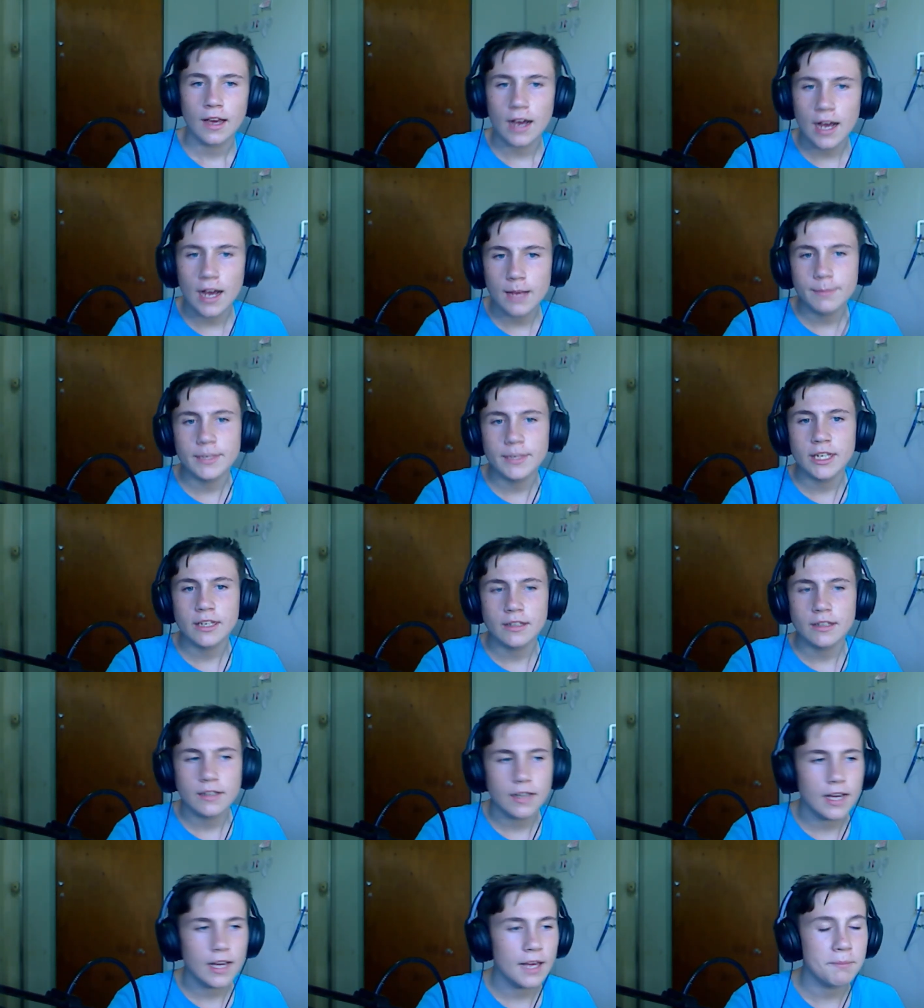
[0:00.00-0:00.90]
I
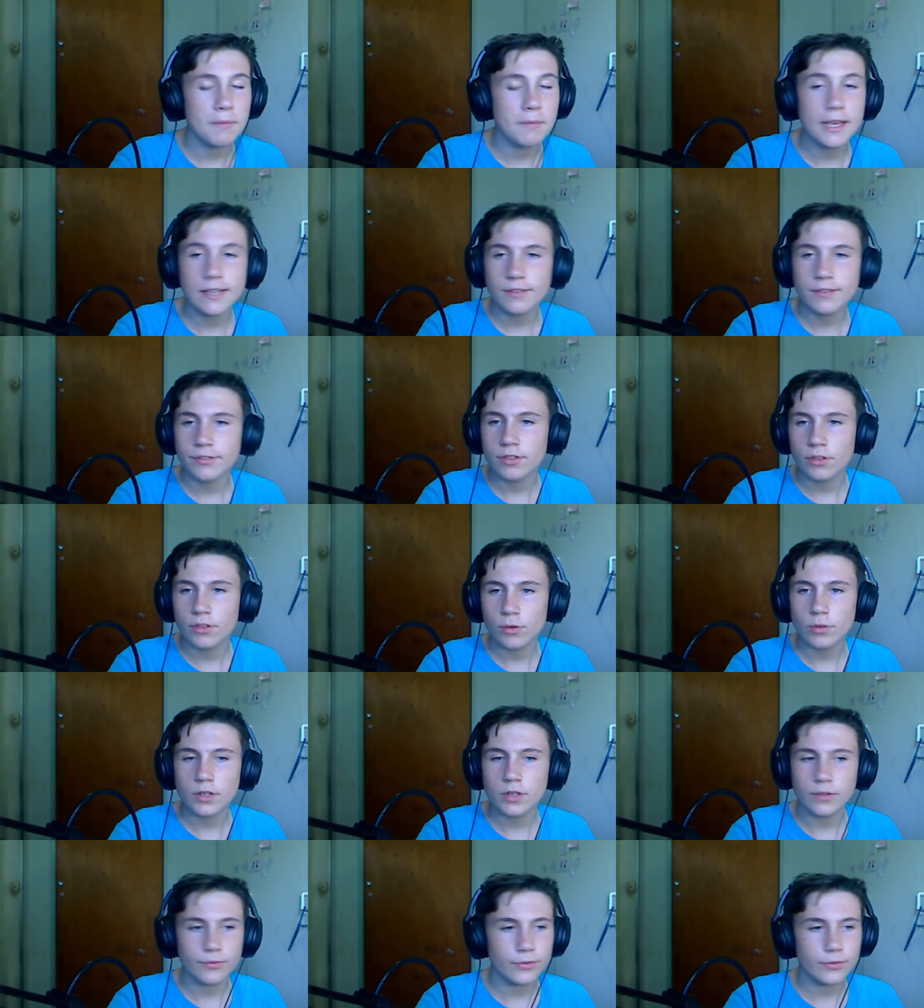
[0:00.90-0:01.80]
mean, I may have
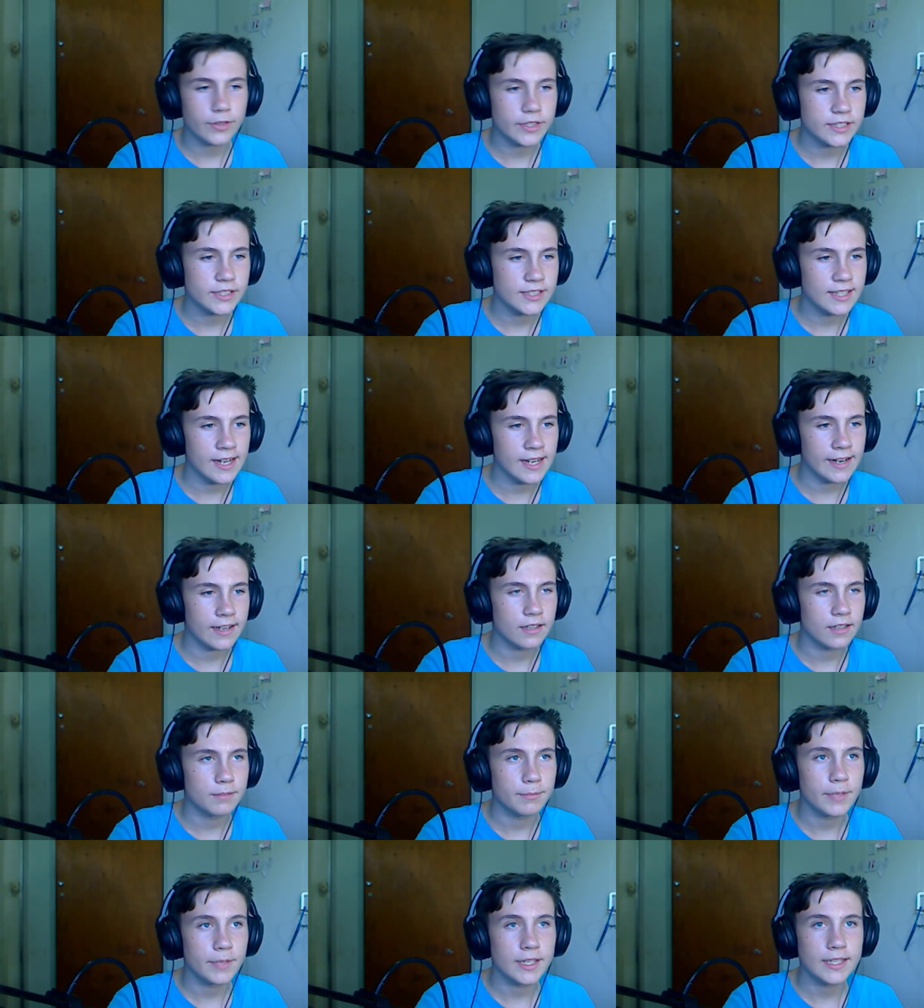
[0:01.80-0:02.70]
thought it for a
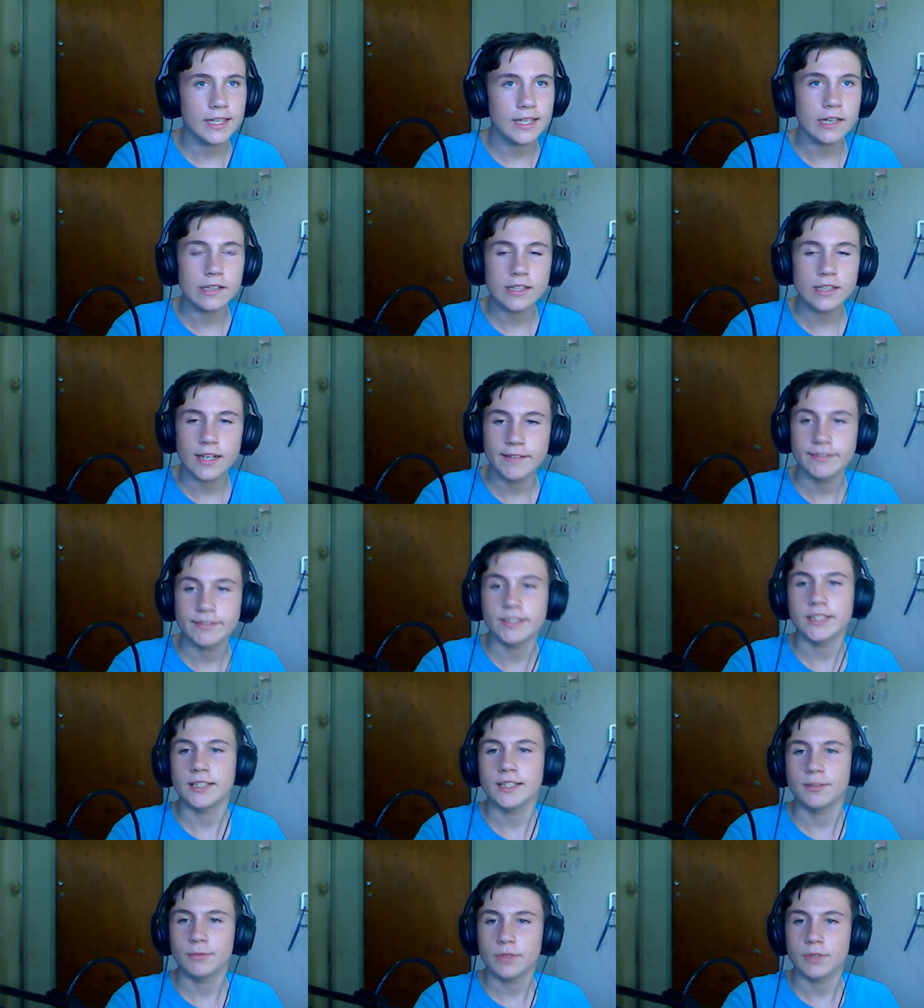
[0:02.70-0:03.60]
second, but now that I've
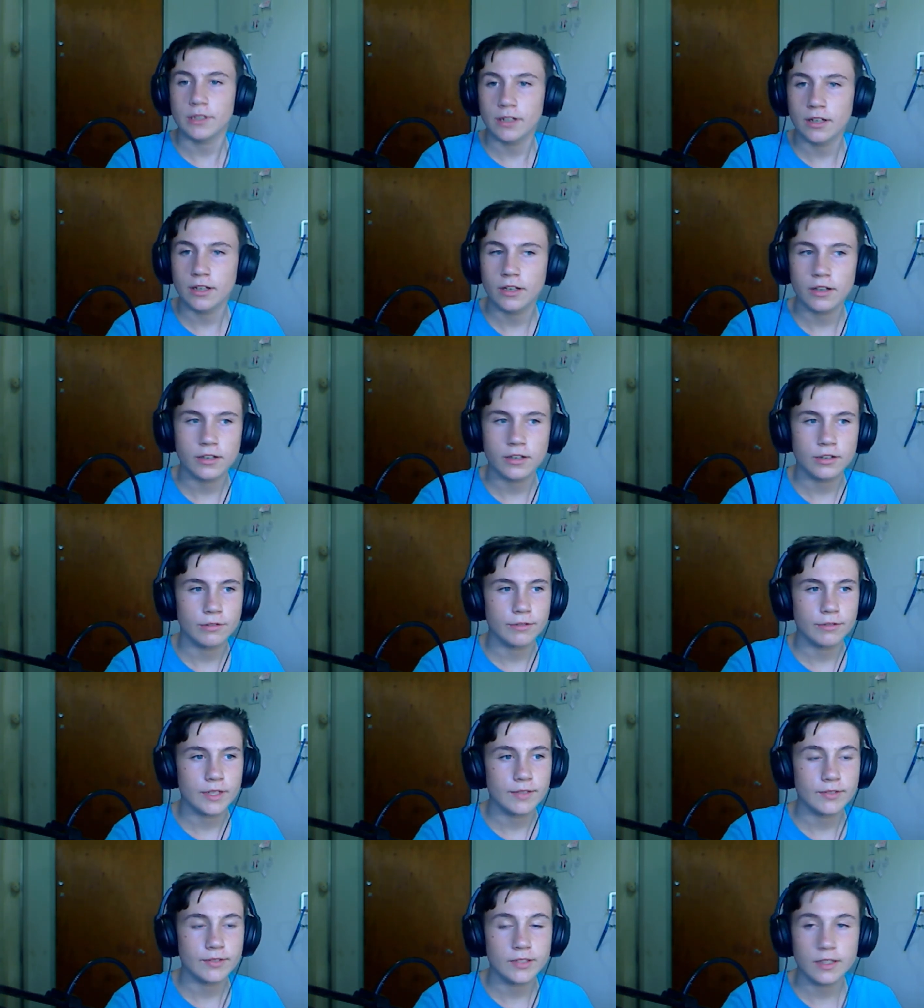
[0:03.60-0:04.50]
seen what Keanu
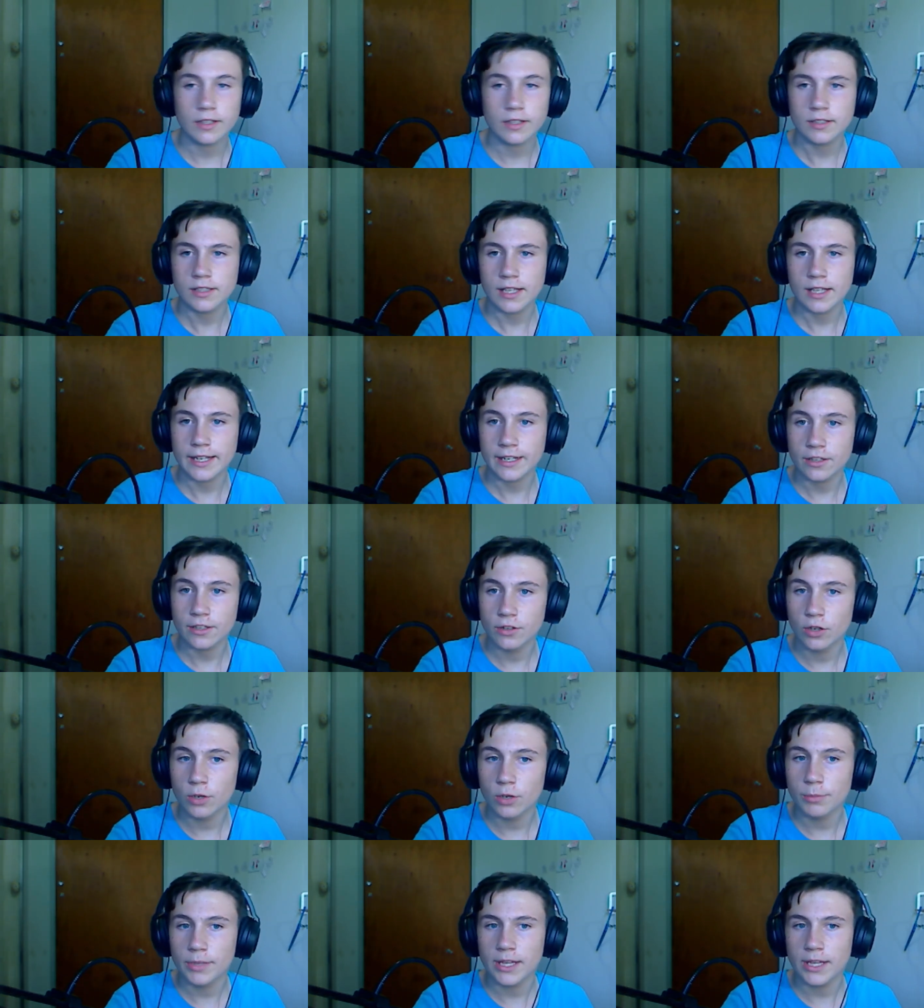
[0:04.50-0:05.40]
Reeves looks like
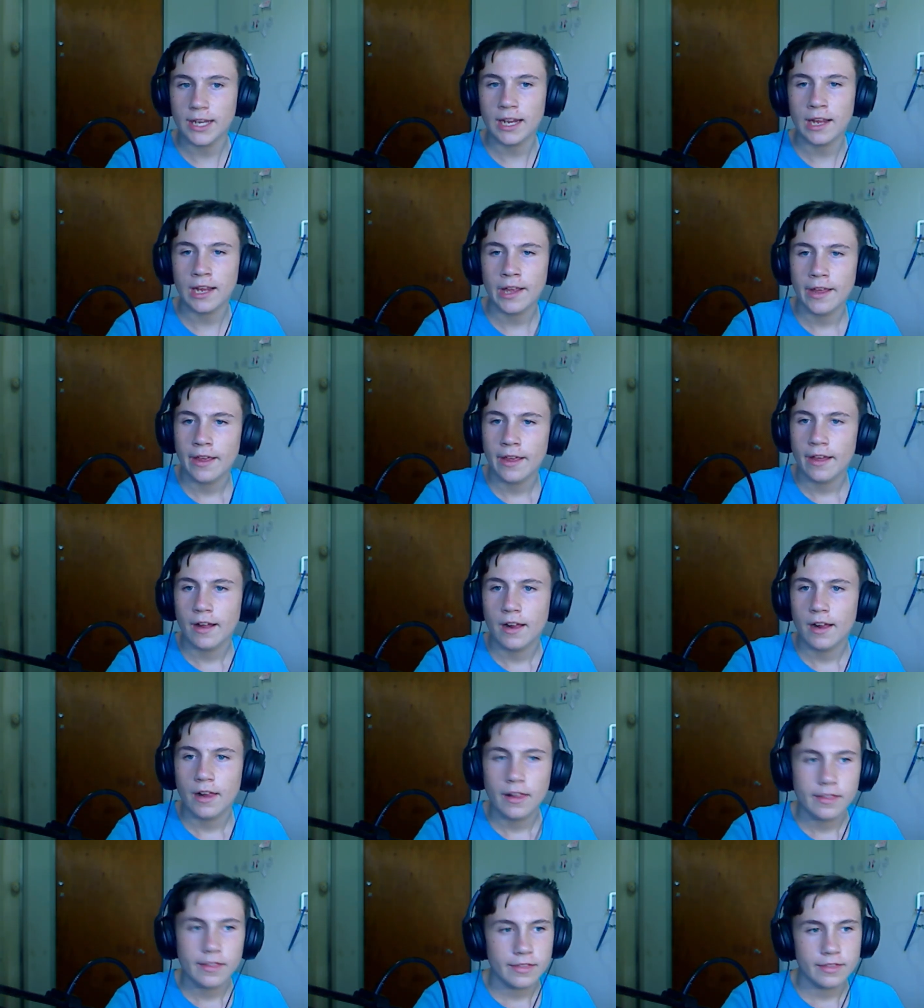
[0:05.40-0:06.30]
normally,
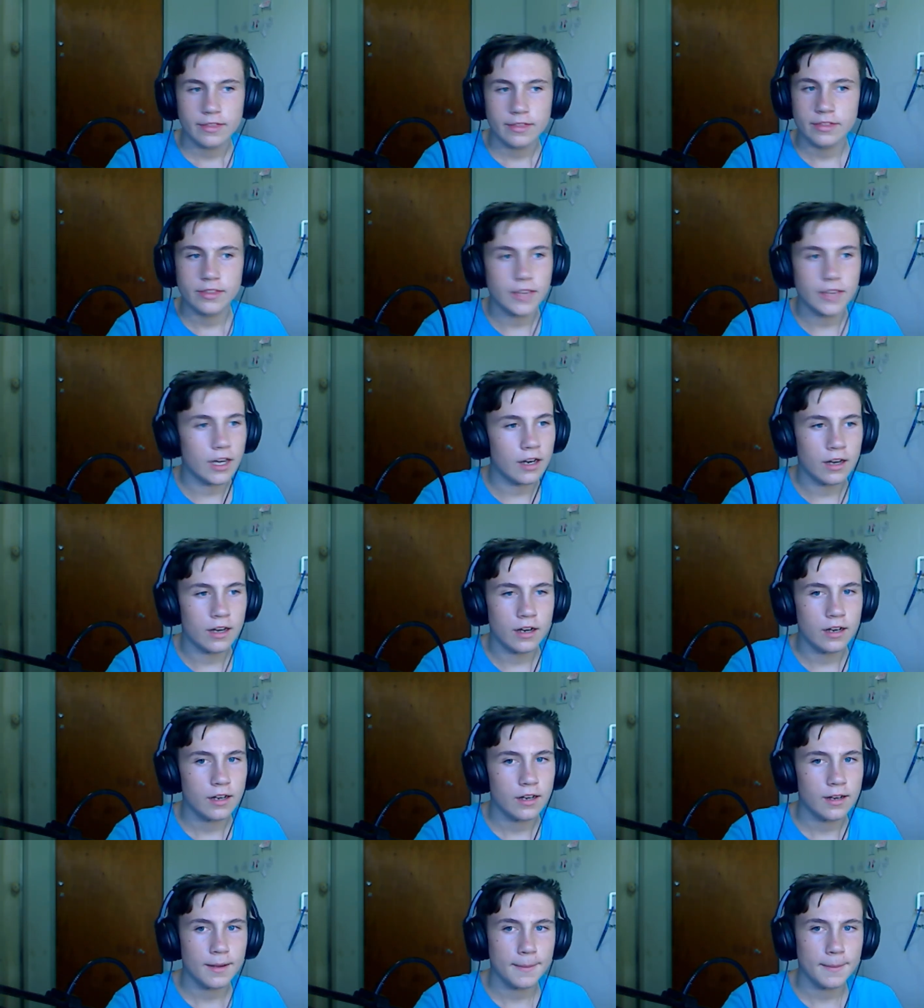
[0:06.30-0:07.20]
nah,
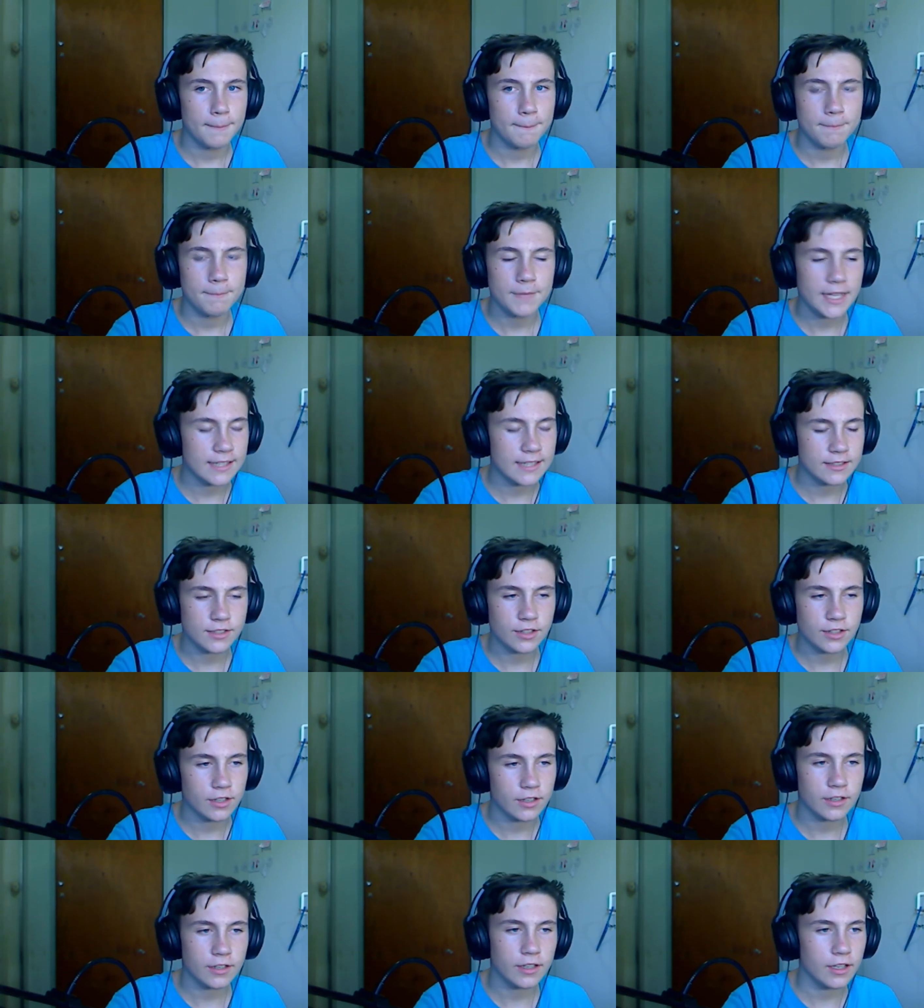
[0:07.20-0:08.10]
that's
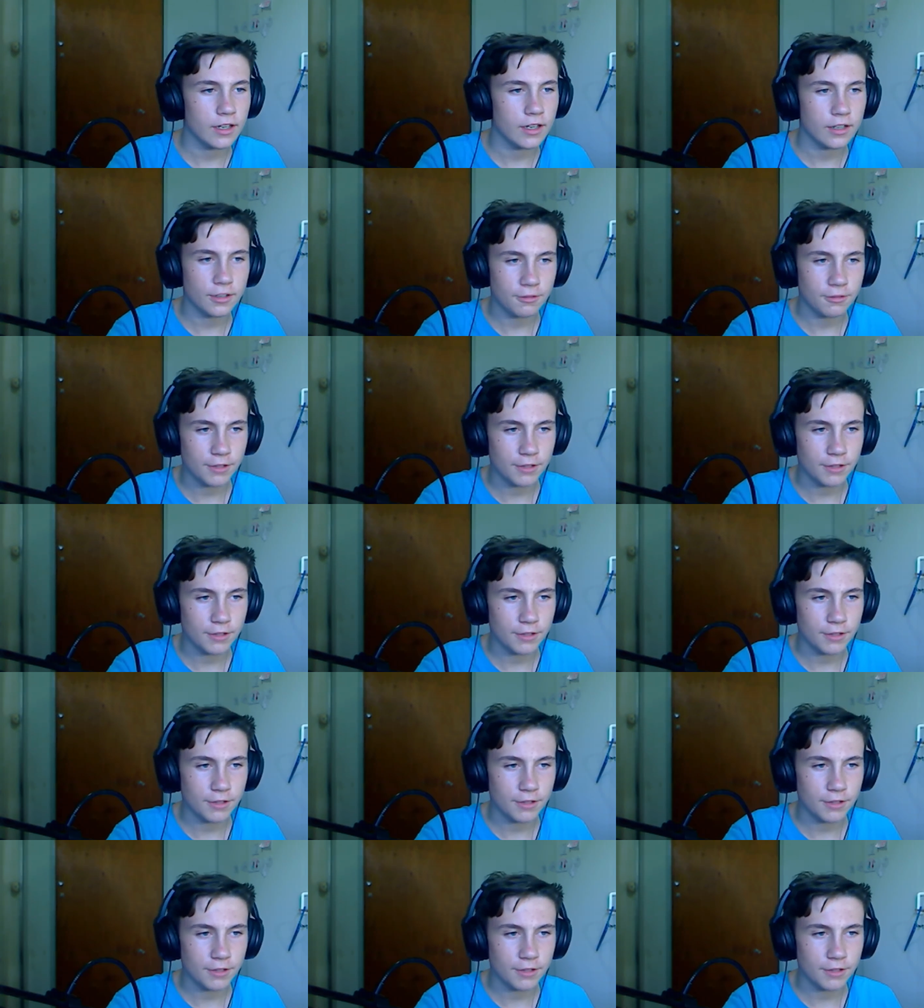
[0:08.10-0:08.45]
not Keanu